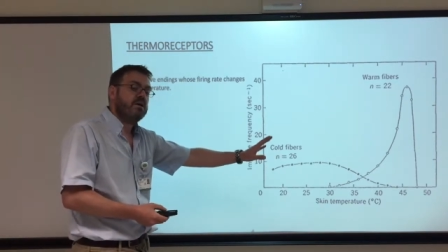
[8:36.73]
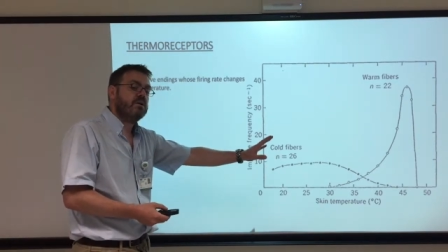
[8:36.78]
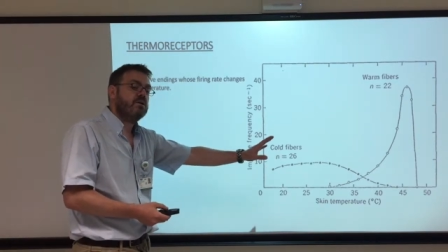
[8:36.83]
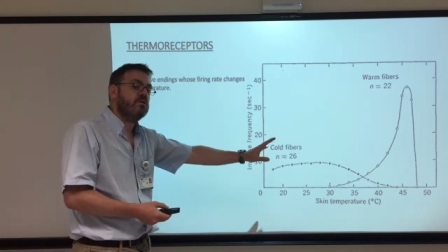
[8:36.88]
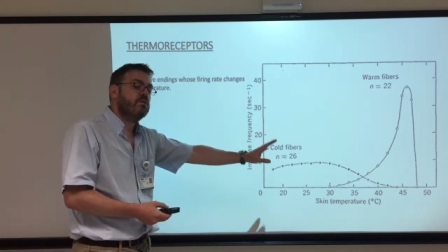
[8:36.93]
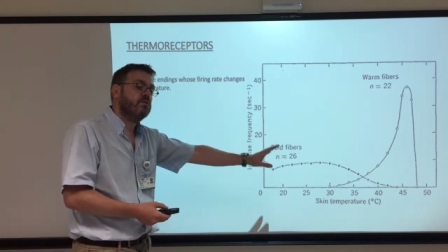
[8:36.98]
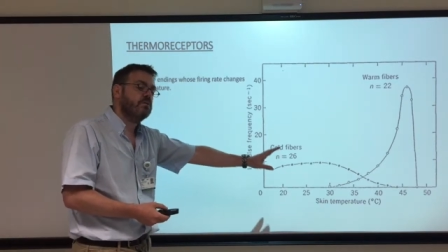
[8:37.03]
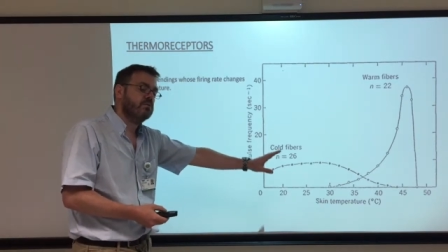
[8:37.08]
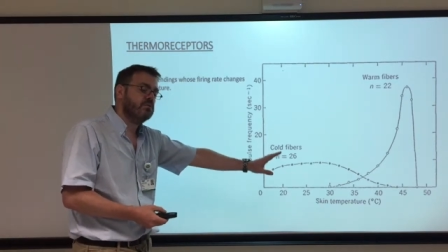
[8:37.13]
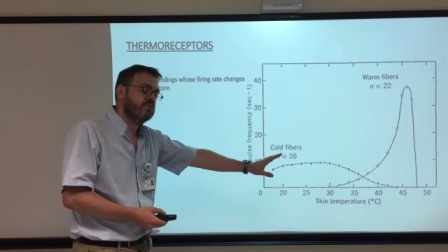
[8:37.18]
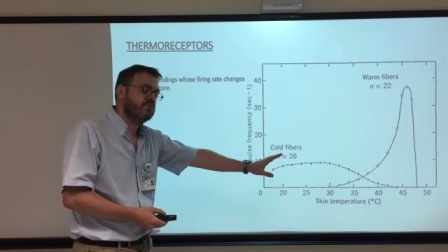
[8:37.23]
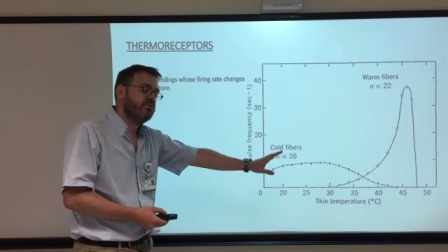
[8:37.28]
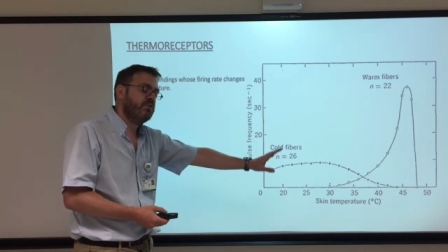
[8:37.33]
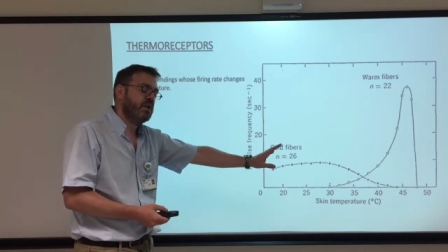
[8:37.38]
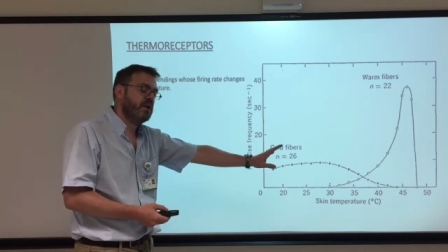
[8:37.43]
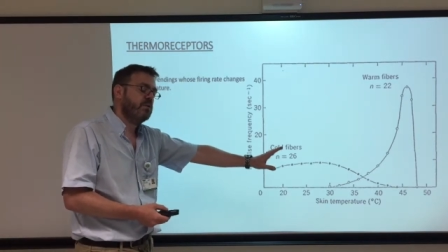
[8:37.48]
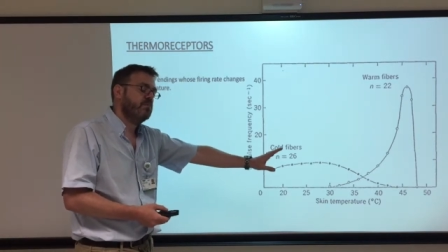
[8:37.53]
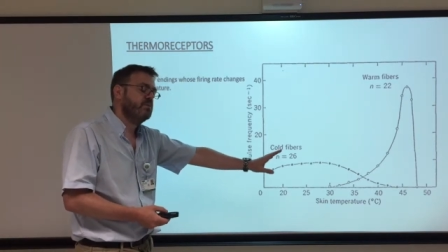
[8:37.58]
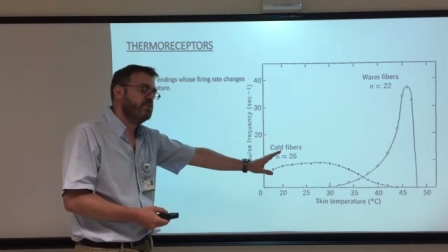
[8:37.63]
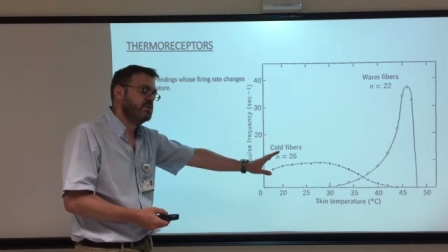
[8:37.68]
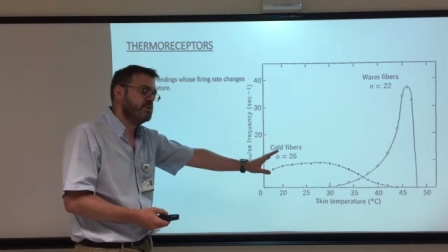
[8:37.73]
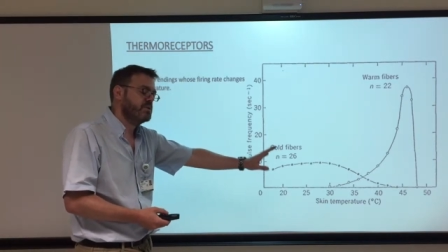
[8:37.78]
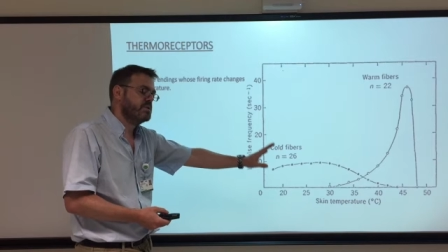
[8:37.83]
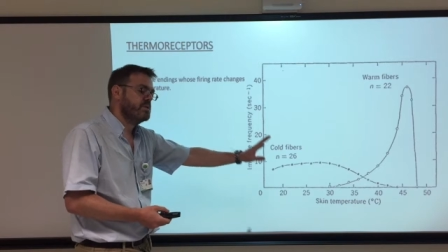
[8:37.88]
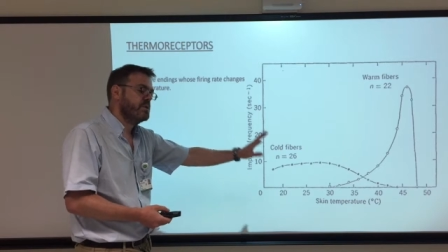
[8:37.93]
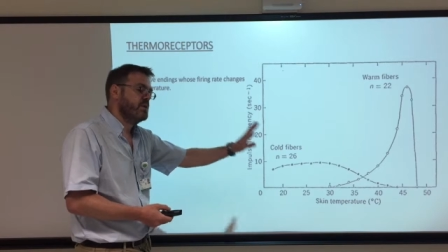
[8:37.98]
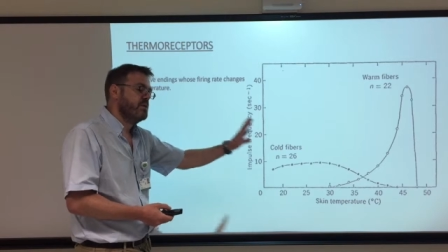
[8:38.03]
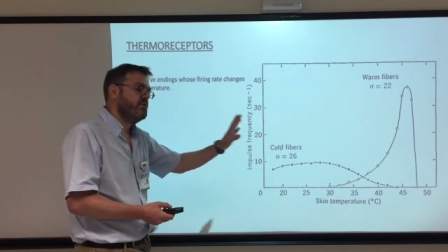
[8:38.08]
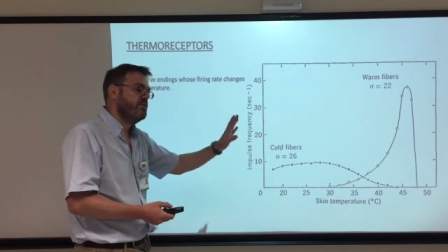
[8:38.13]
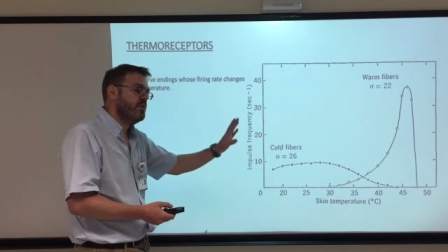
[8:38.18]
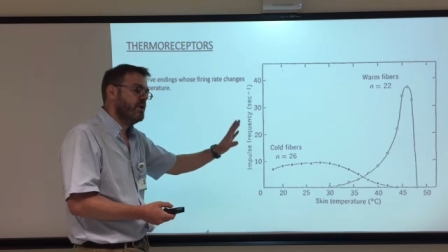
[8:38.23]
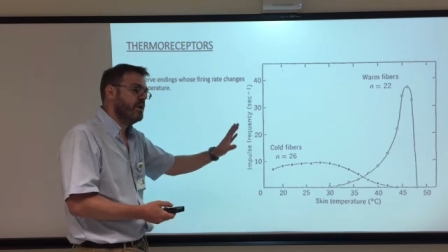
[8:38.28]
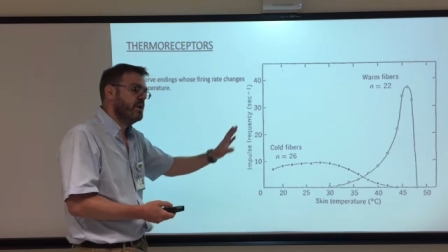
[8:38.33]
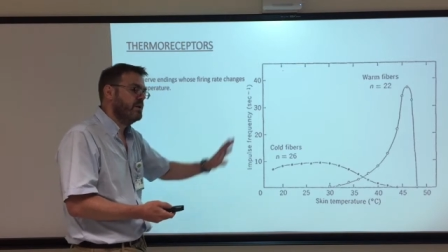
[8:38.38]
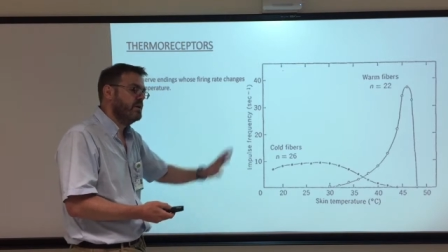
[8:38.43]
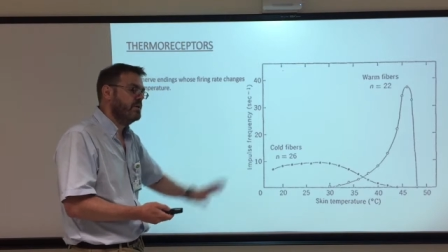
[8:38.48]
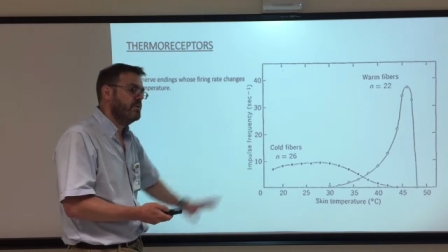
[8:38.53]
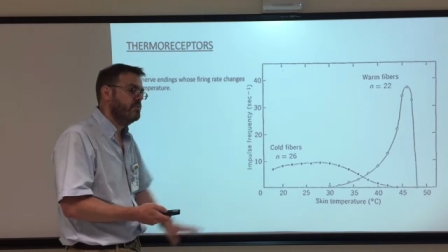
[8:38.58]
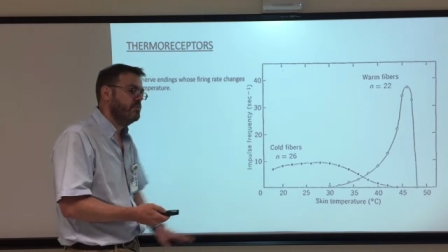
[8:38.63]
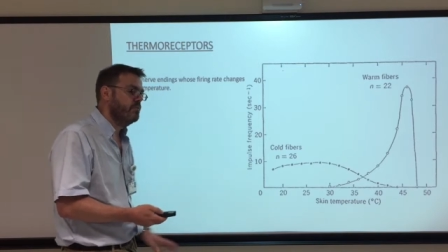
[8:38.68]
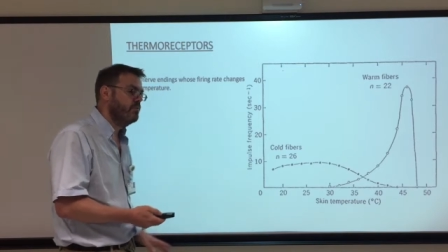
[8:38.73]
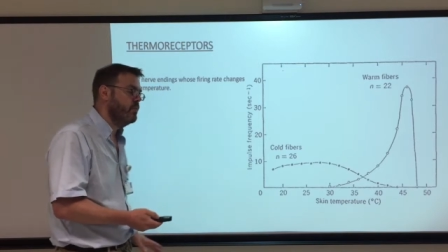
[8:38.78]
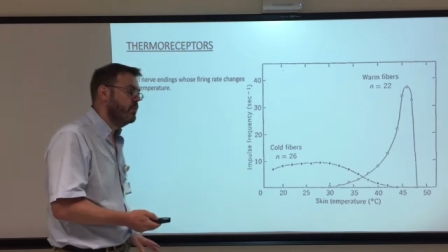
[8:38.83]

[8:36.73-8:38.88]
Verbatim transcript: cold fibers fire